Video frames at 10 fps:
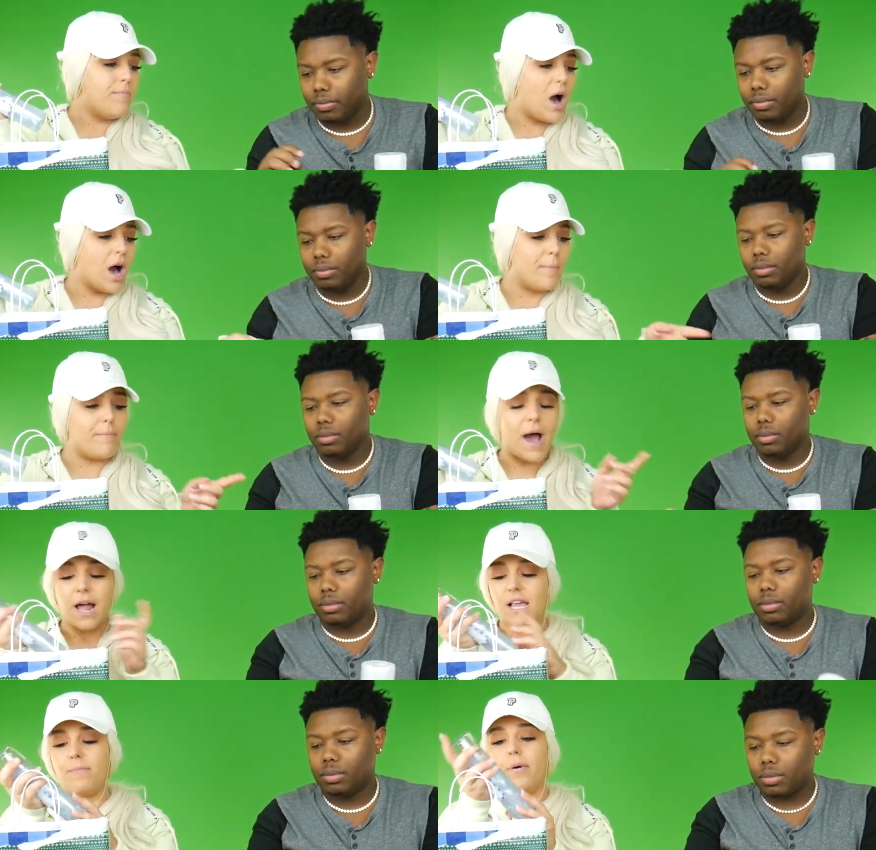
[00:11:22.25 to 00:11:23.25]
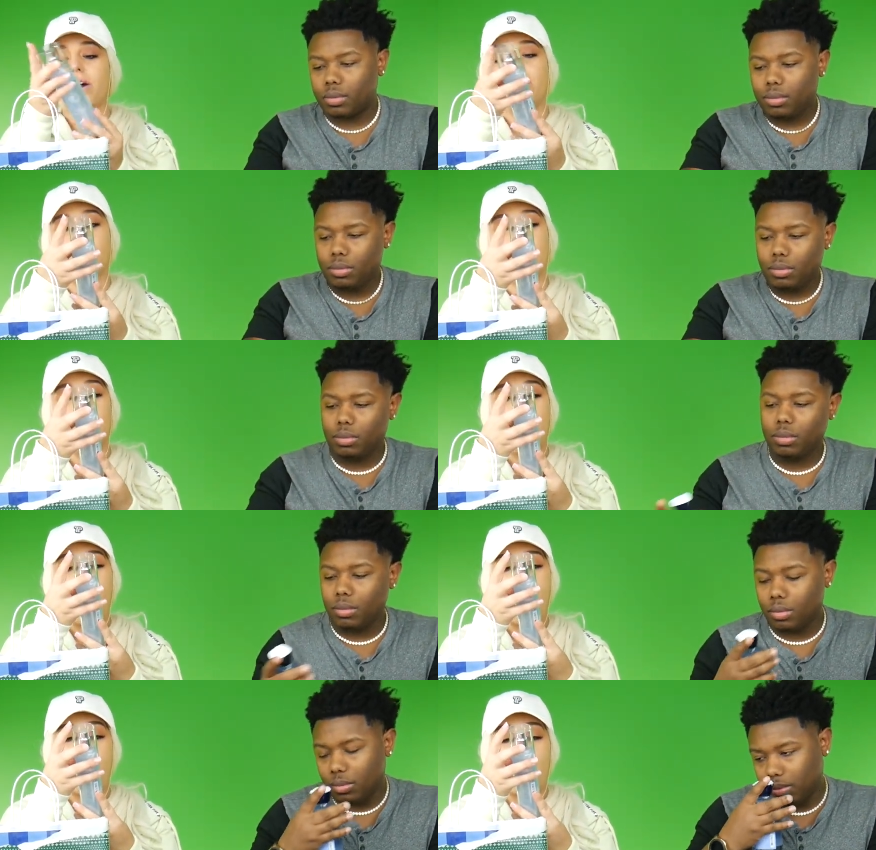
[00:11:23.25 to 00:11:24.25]
Speaker 1: um, body butter,
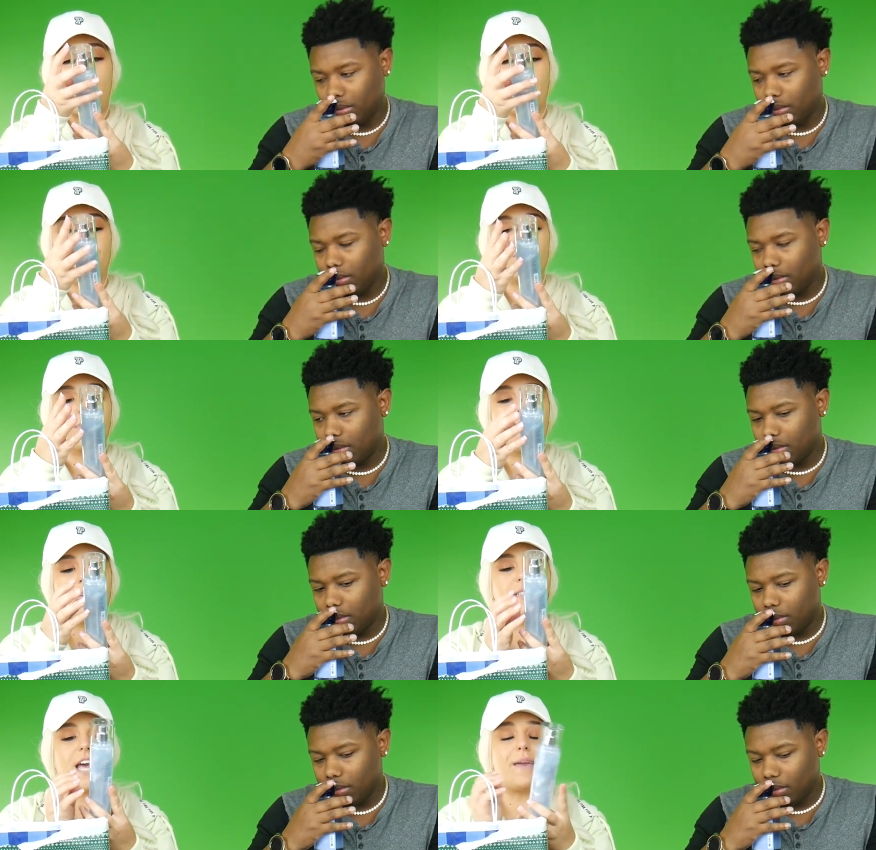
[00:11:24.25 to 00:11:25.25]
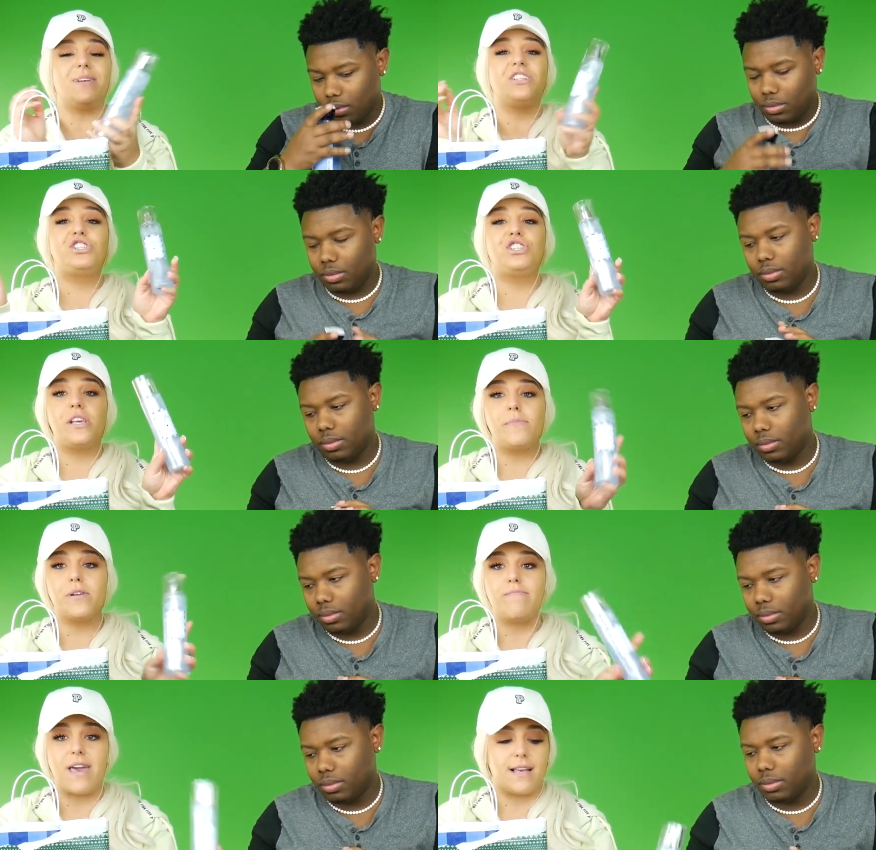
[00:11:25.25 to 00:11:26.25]
um, diamond
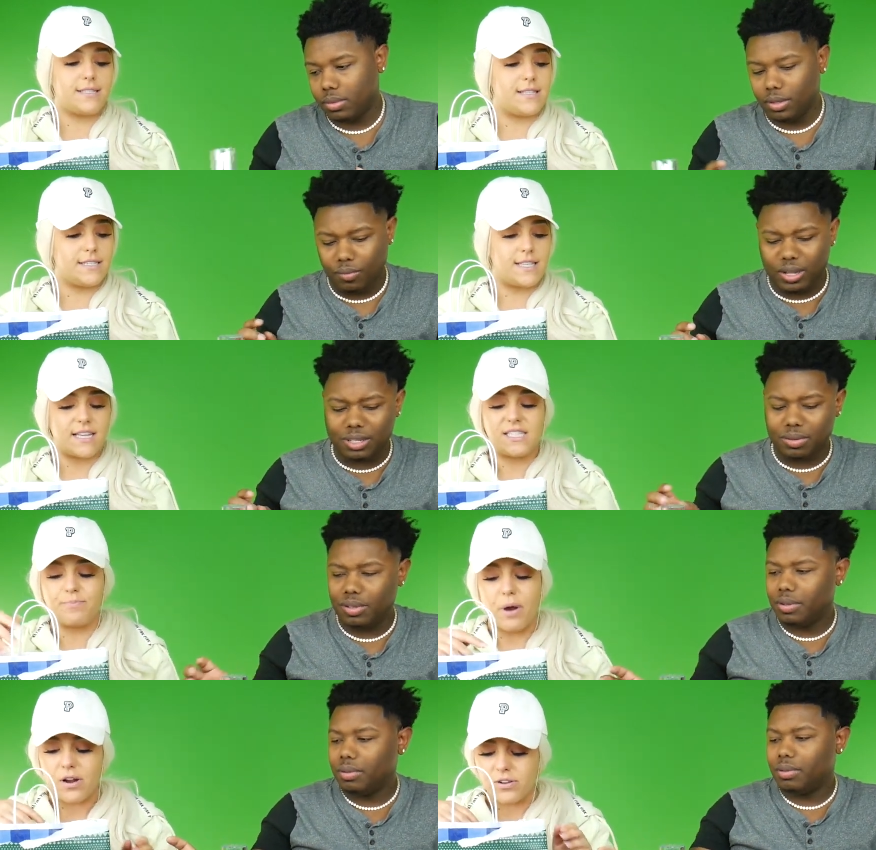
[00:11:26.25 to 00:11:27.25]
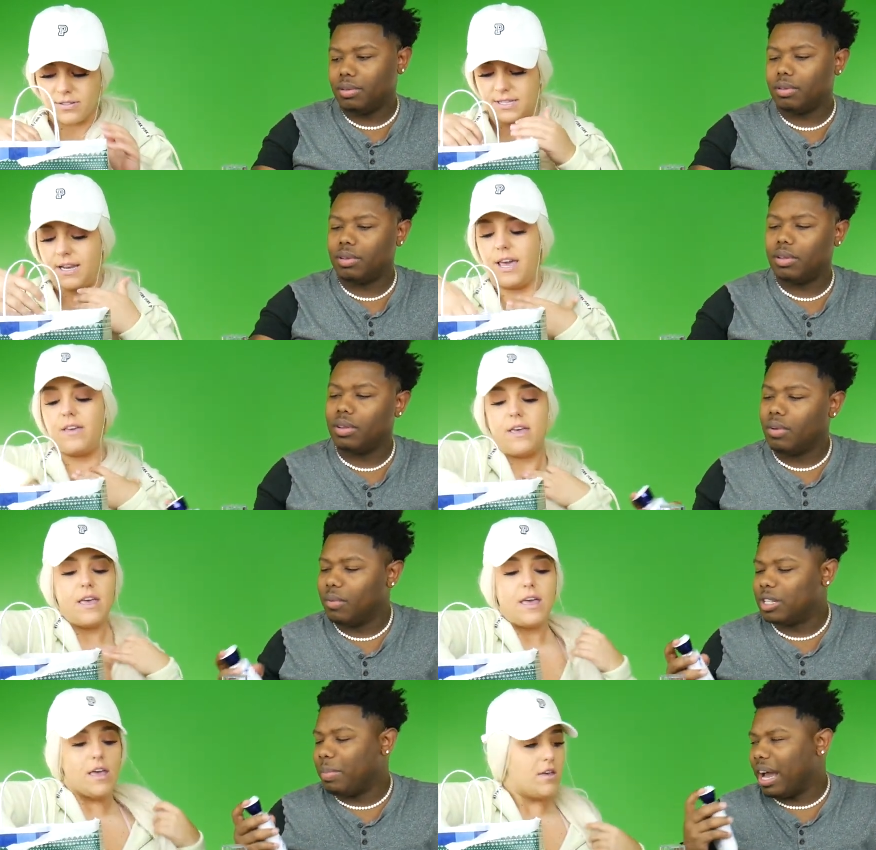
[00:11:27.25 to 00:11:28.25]
shimmer mist. This What's- has sparkles in it.
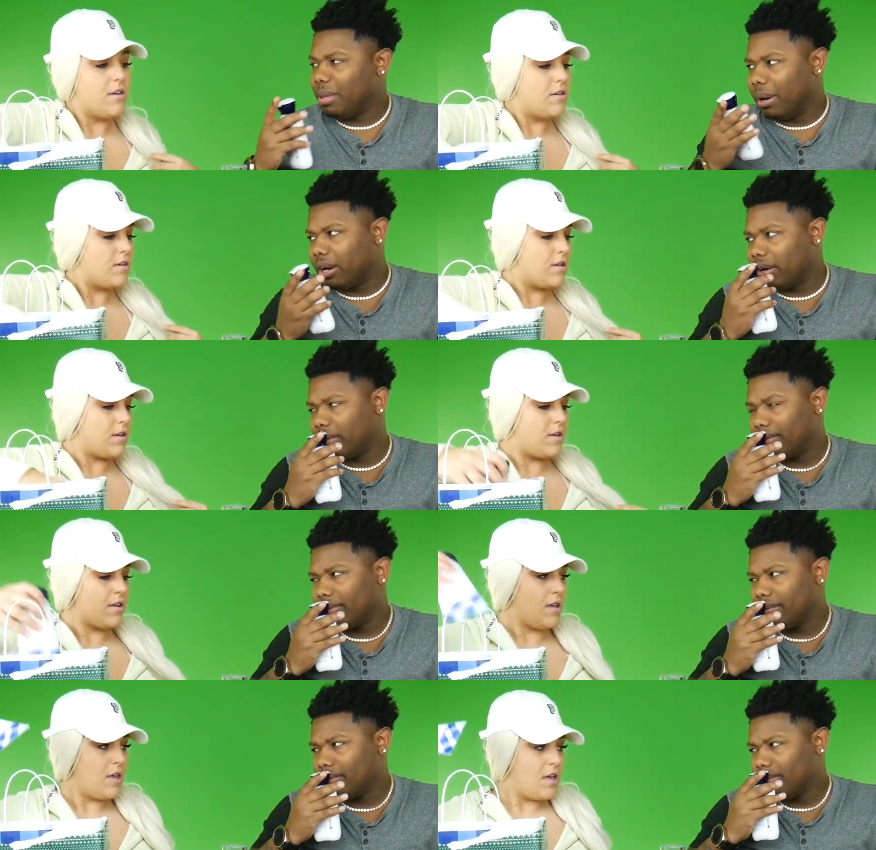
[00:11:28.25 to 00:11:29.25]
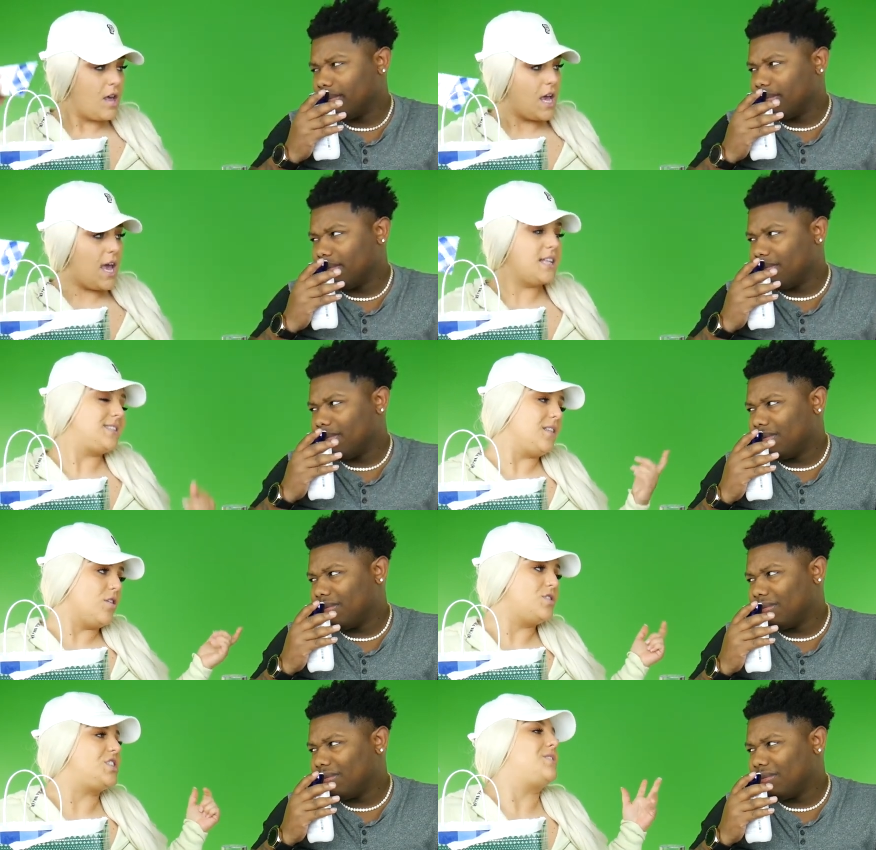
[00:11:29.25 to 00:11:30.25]
Speaker 2: What's body butter?
Speaker 1: It's
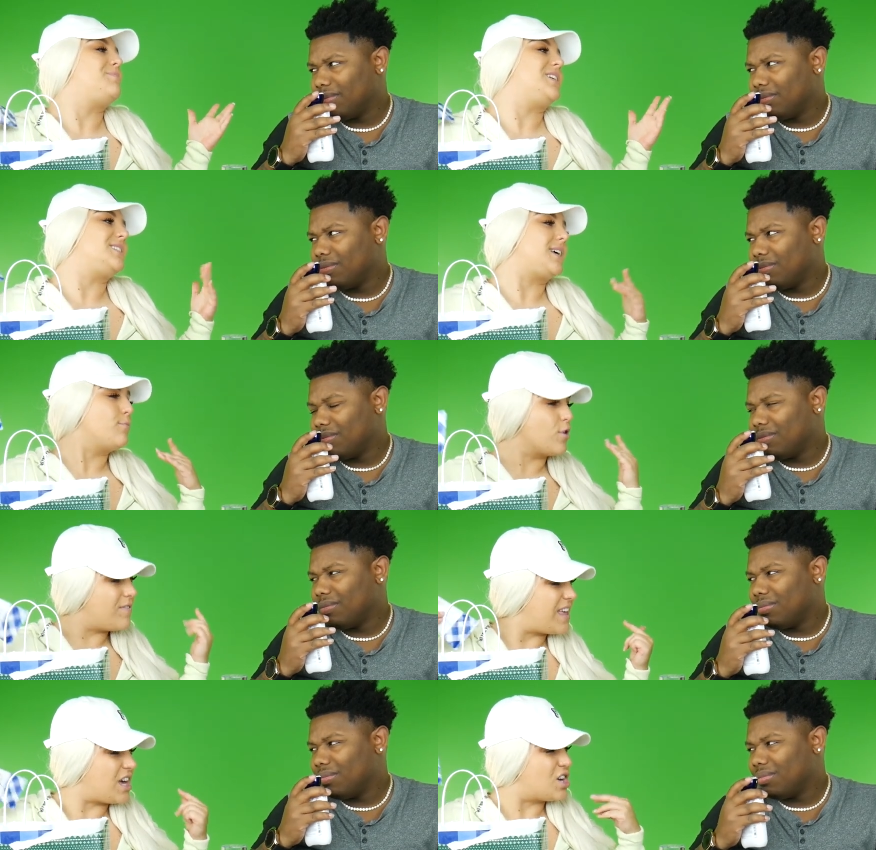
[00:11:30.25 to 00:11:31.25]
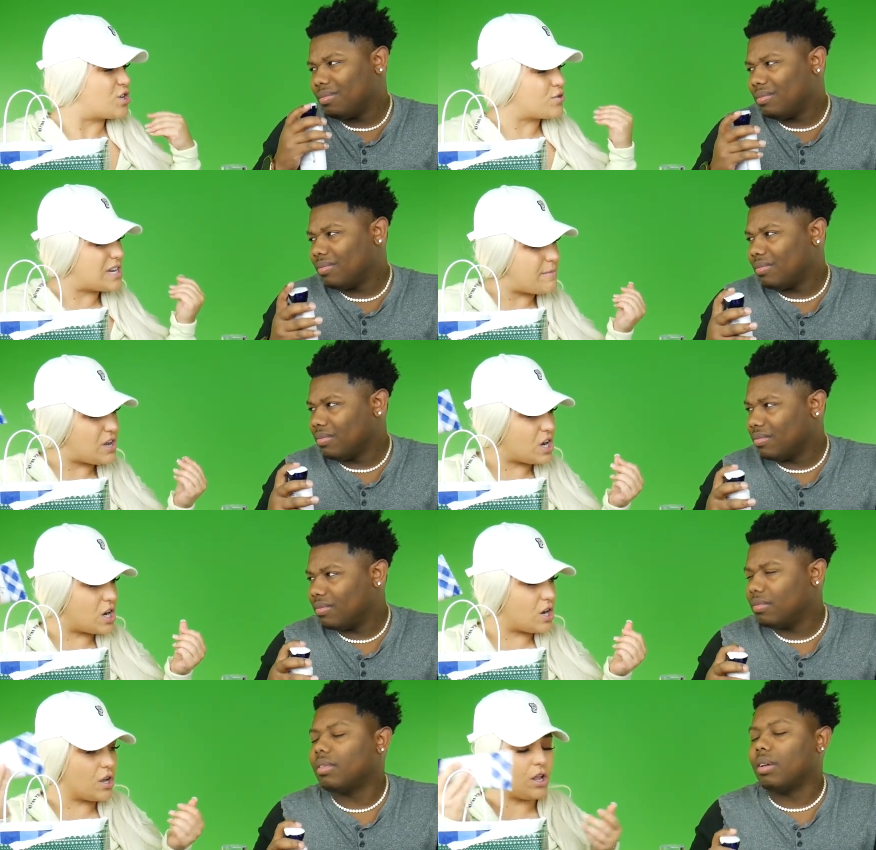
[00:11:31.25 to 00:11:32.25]
lotion, but it's like more of like a
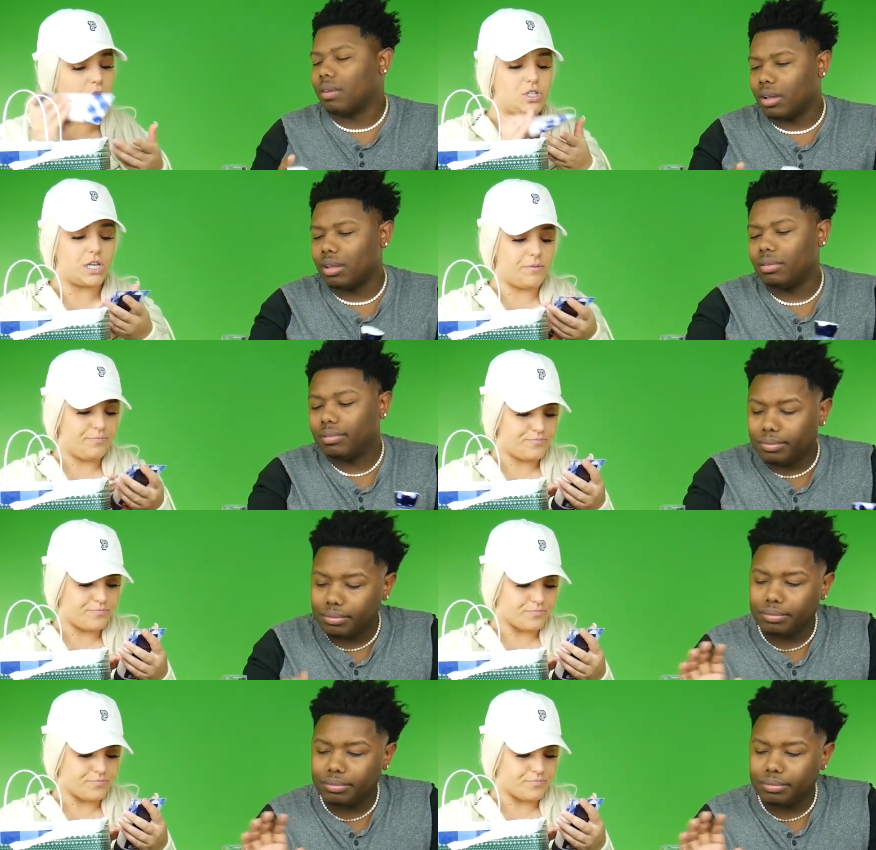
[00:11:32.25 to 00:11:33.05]
creamier lotion.